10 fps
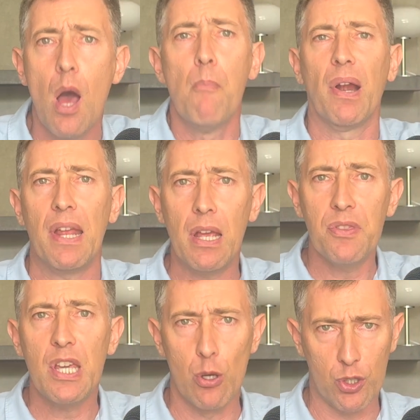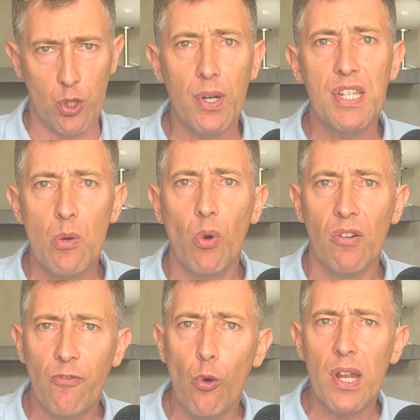But in the year
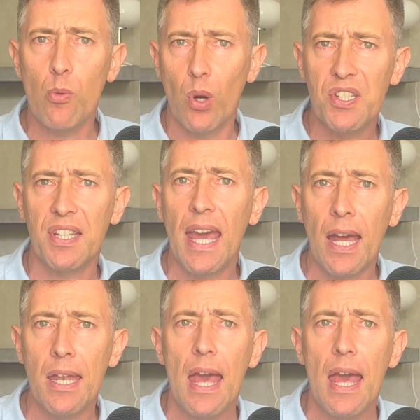2140, once again,